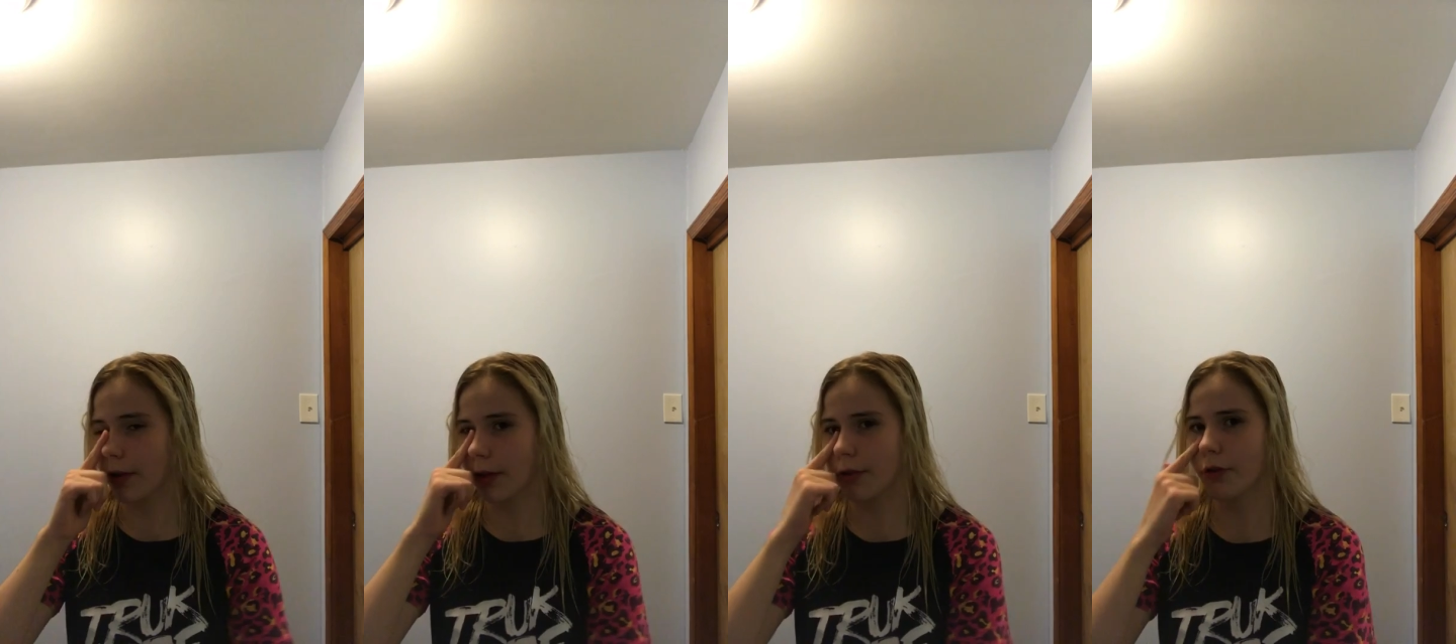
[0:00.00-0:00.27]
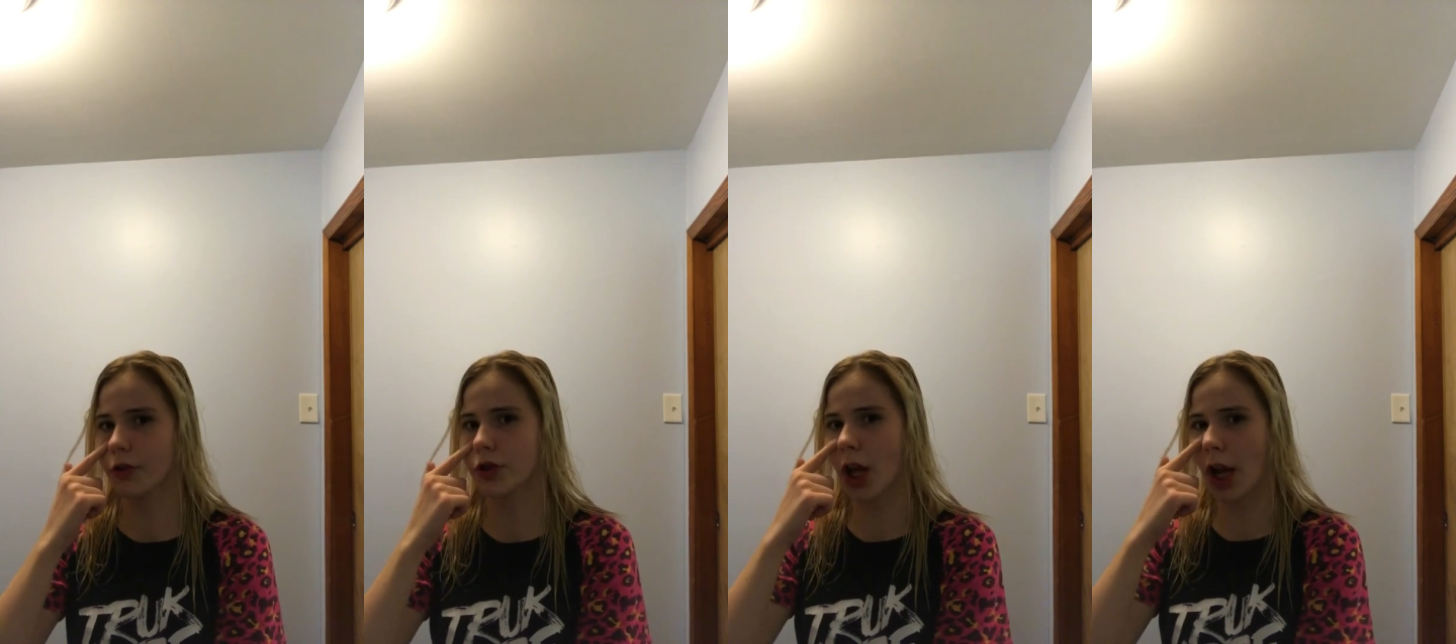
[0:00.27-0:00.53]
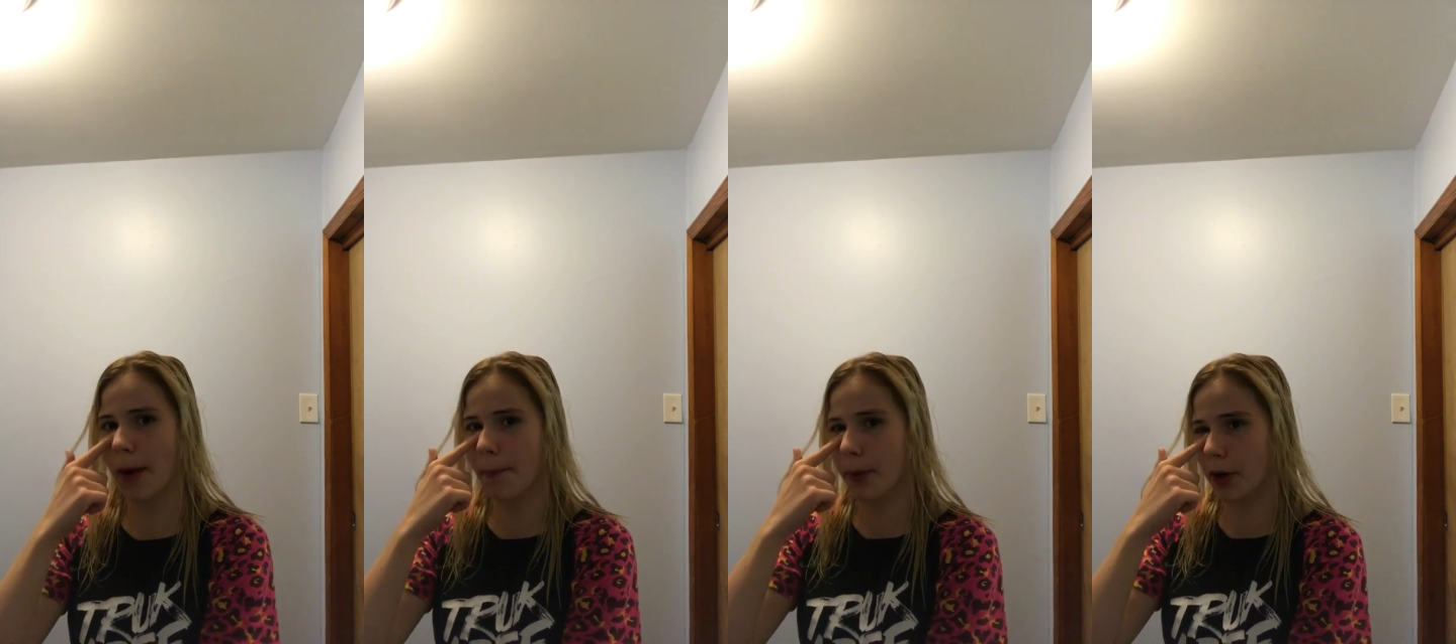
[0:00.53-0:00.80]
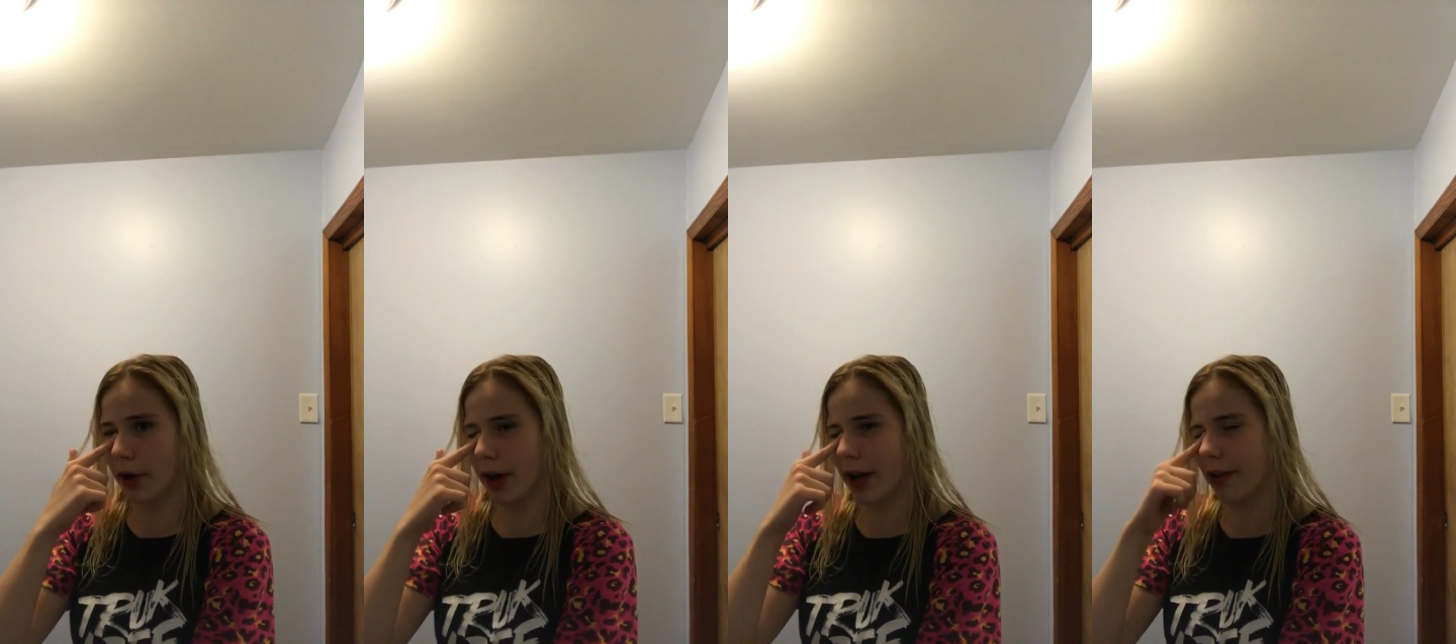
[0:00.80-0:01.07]
sister is trying to
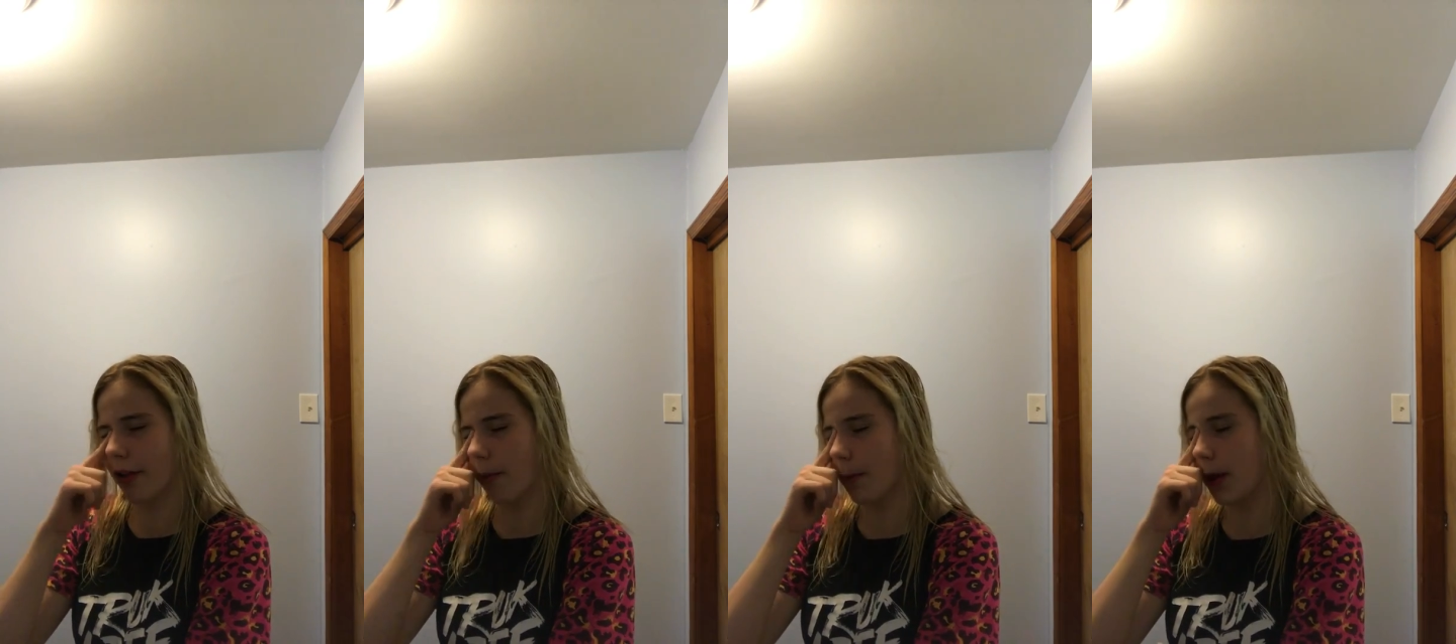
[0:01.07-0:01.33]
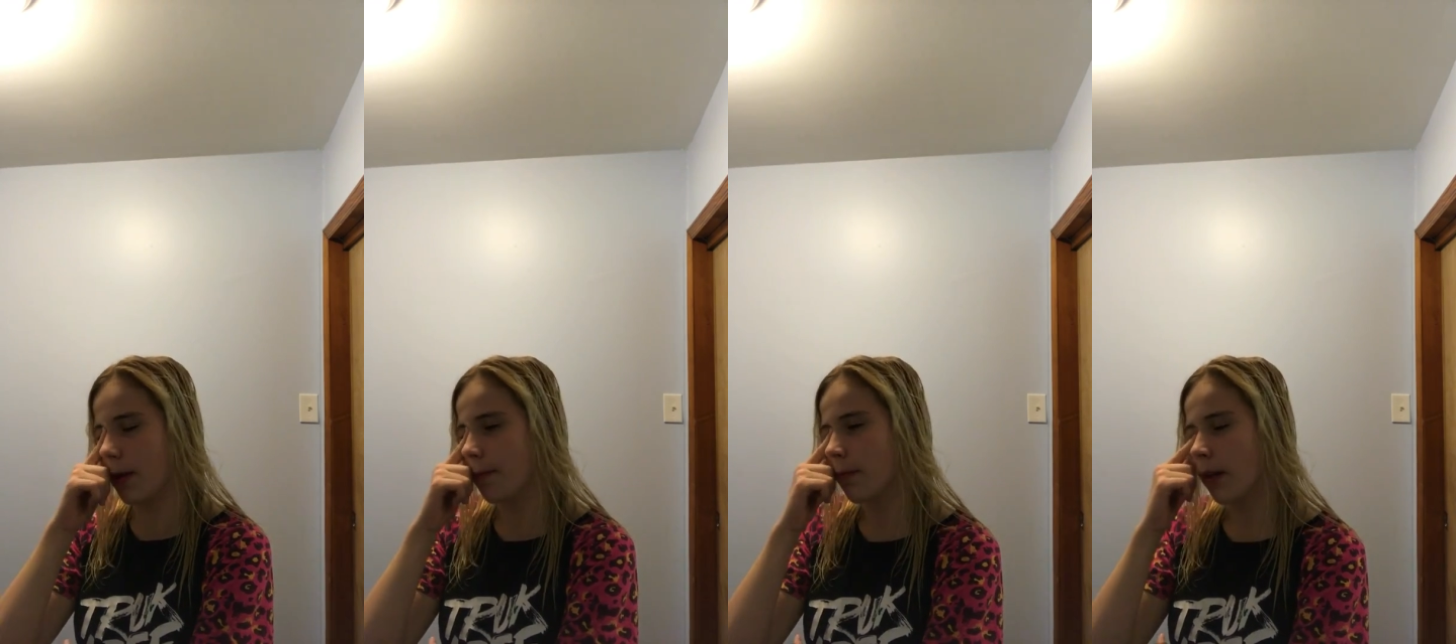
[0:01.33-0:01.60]
put her hands on me.